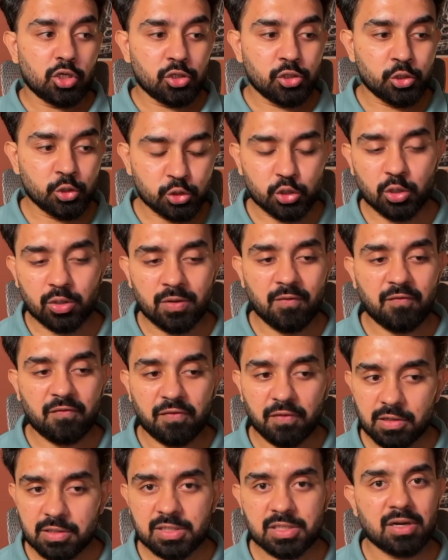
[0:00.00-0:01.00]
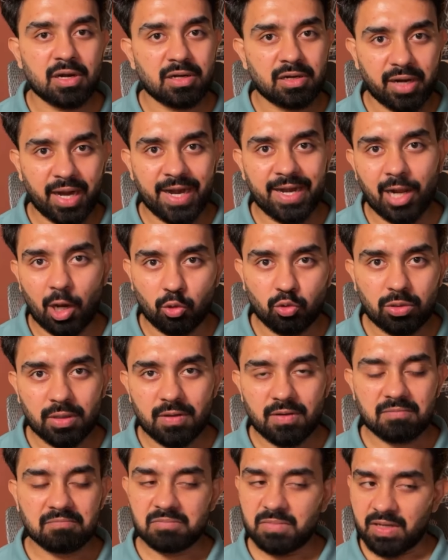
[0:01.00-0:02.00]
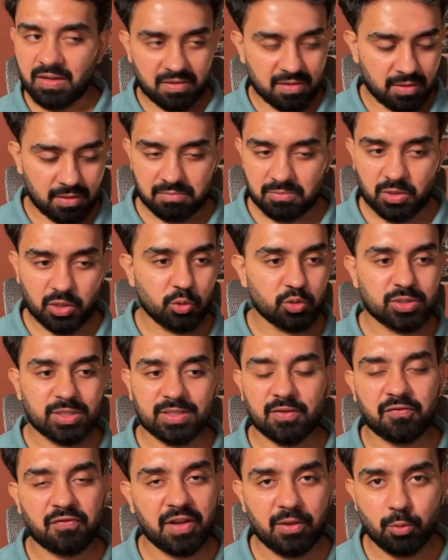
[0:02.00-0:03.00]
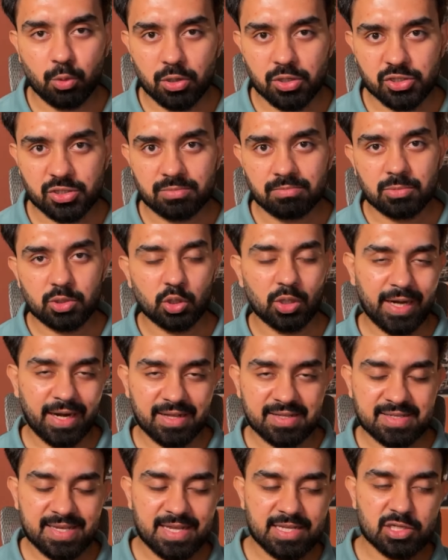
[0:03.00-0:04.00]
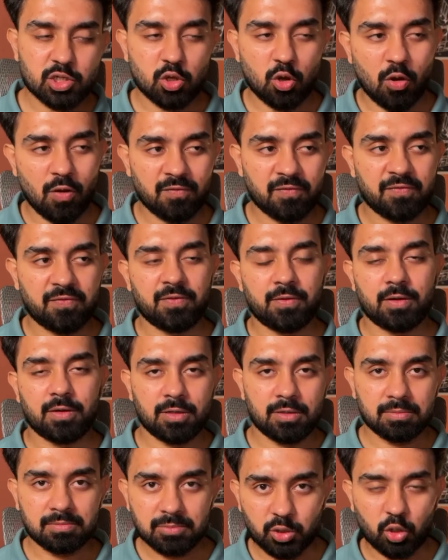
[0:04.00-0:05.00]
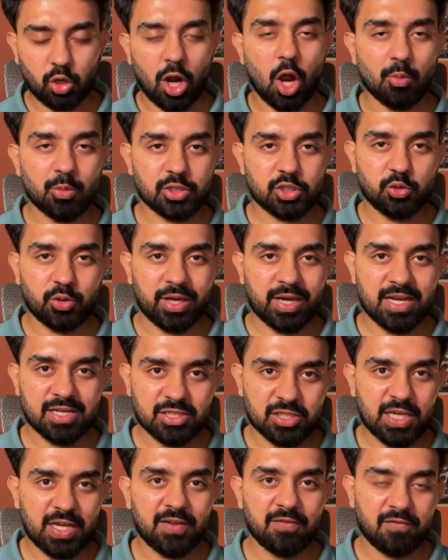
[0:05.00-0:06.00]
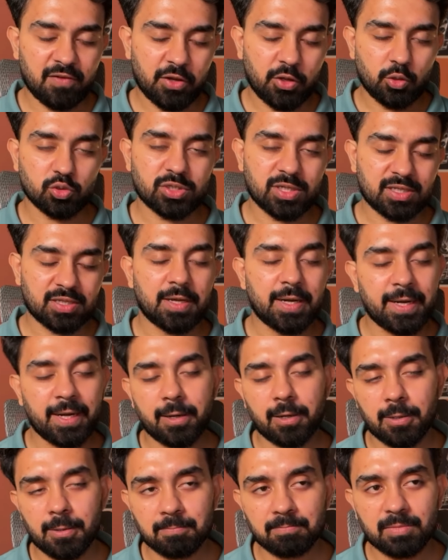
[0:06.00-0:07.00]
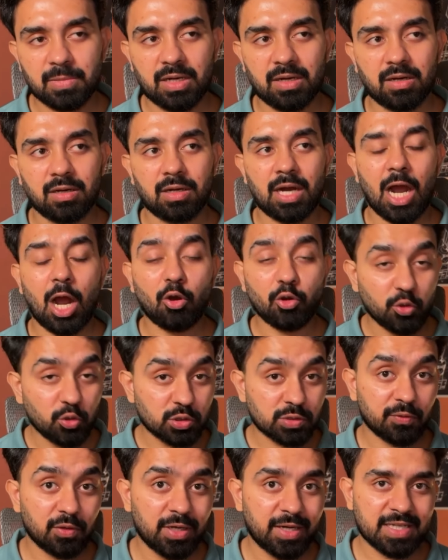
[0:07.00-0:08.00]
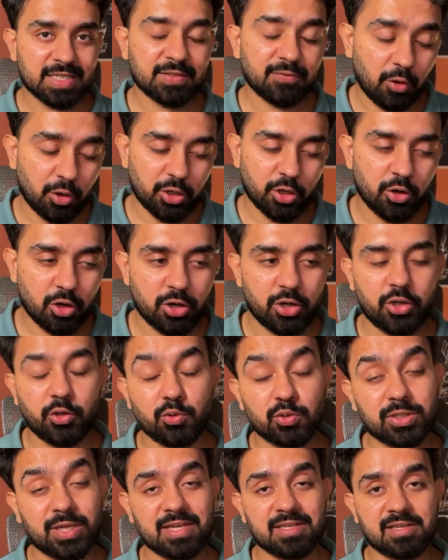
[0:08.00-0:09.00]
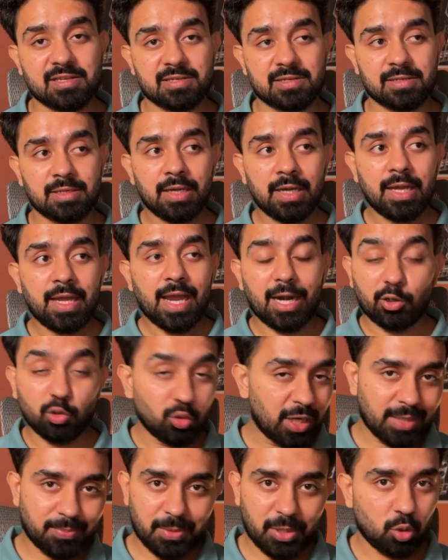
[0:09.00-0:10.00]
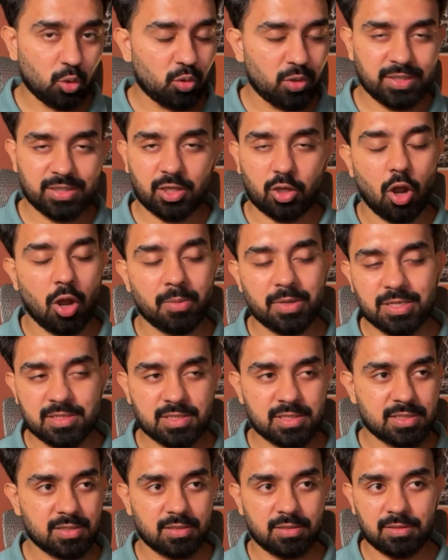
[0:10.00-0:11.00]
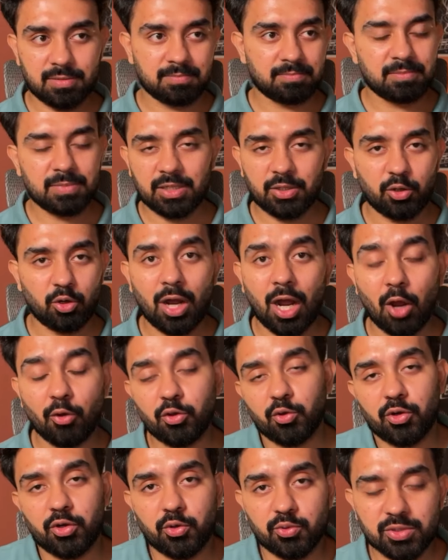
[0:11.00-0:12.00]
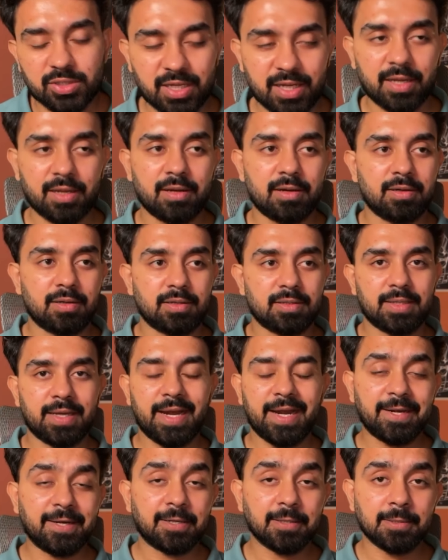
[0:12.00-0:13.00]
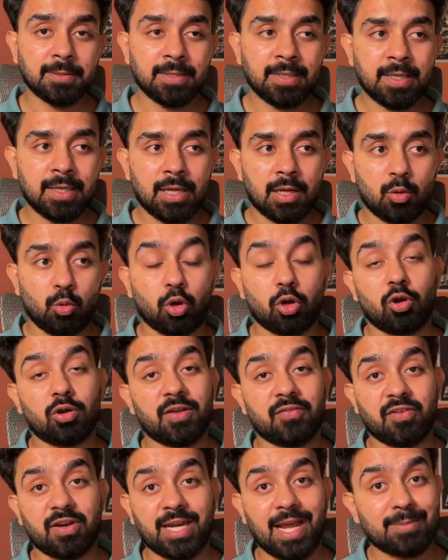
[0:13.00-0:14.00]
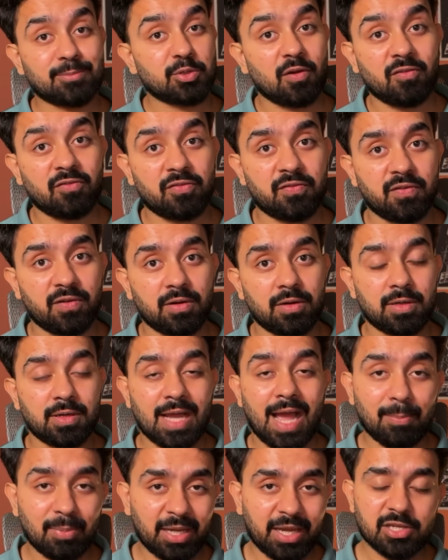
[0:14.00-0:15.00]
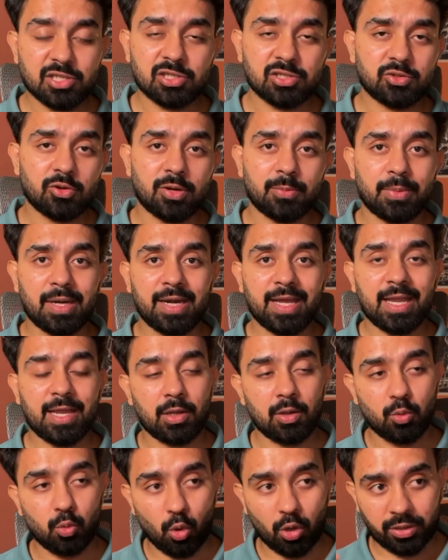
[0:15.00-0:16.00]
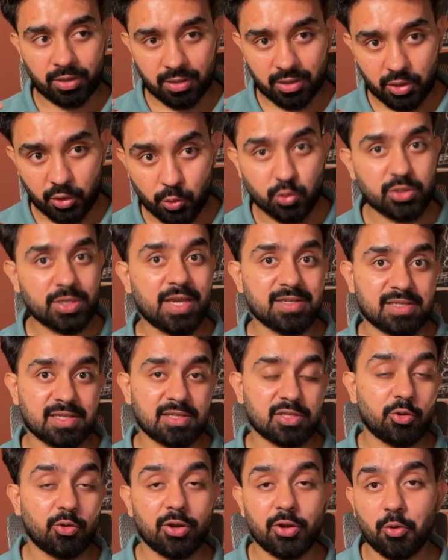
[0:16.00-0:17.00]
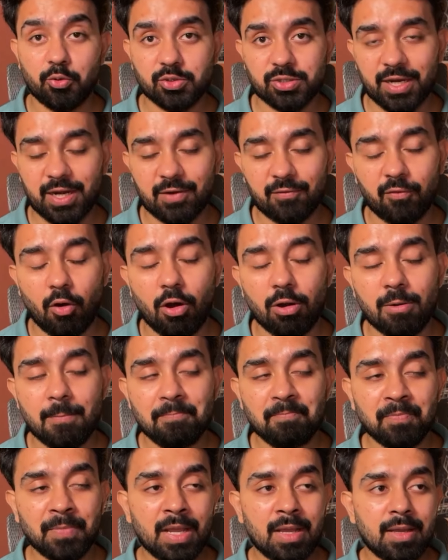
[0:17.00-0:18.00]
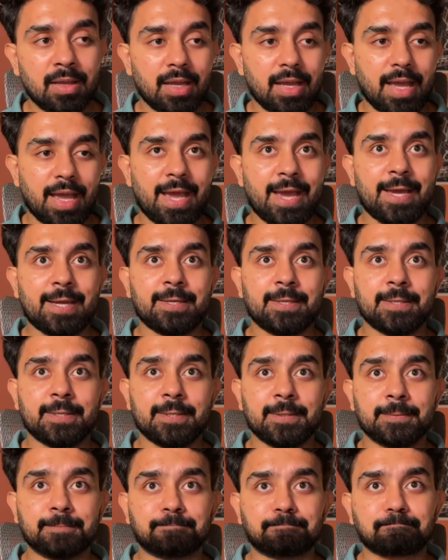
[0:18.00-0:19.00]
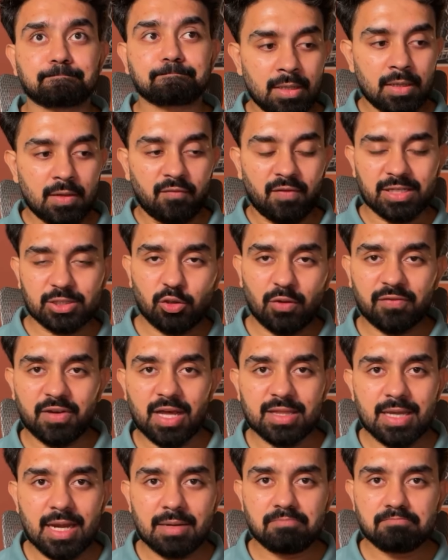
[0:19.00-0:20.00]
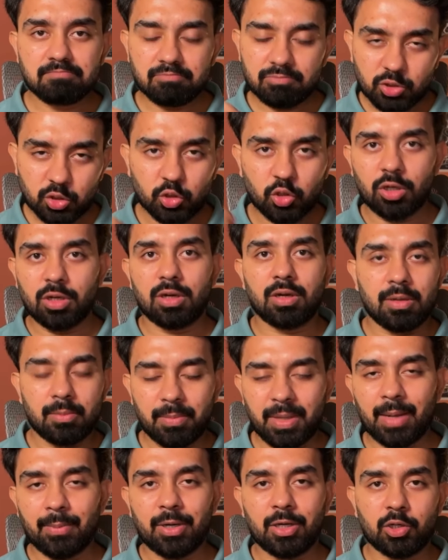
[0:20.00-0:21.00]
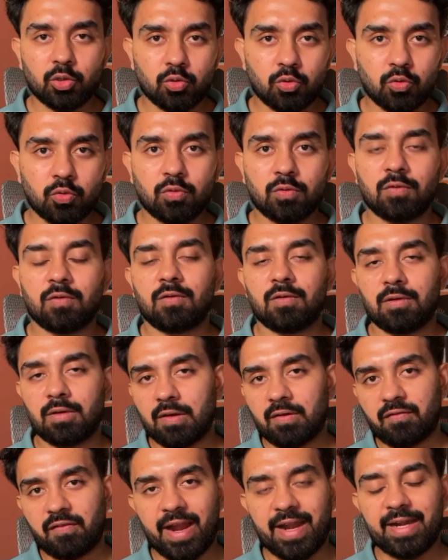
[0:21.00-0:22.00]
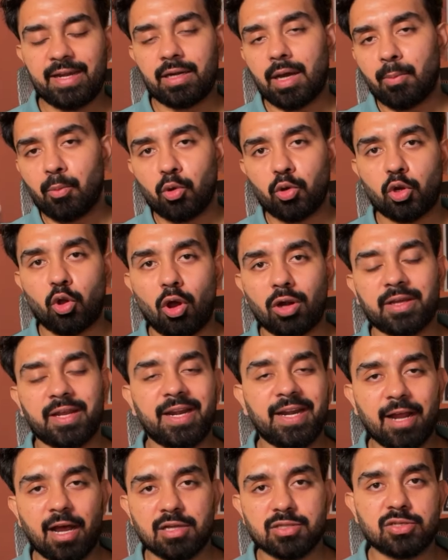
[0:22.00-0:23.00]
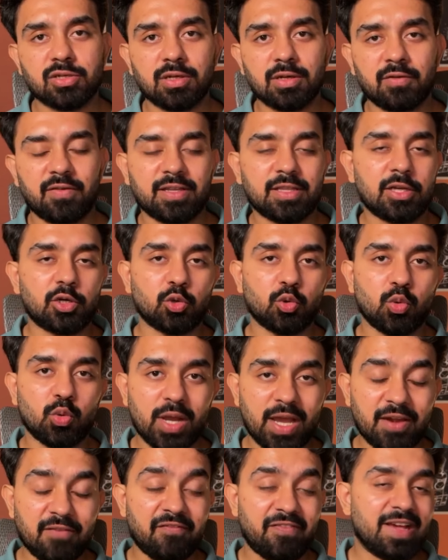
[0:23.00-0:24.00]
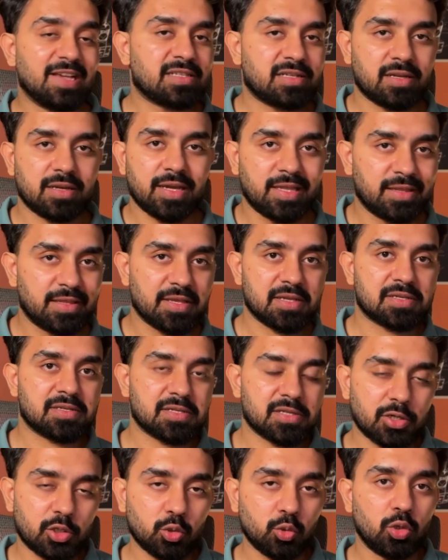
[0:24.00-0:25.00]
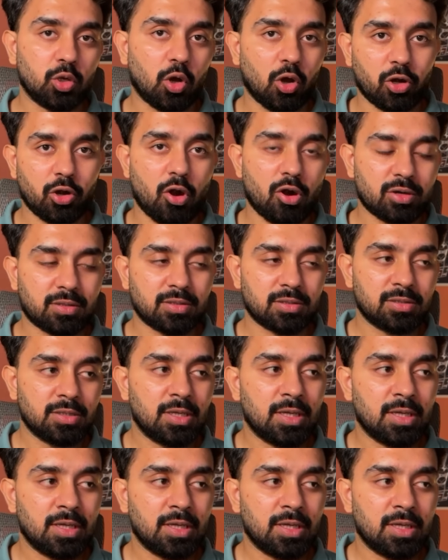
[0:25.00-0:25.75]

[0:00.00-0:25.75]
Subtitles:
You should first try it out using the free version. You'll get a sense of how much you can achieve using the editor, how useful it is for your use cases, and do let me know in the comments how you're using the editor, what all different types of applications you are building, what use cases you are using it for. And once you have done that, you'll be able to find a more concrete answer whether to invest in this tool or not.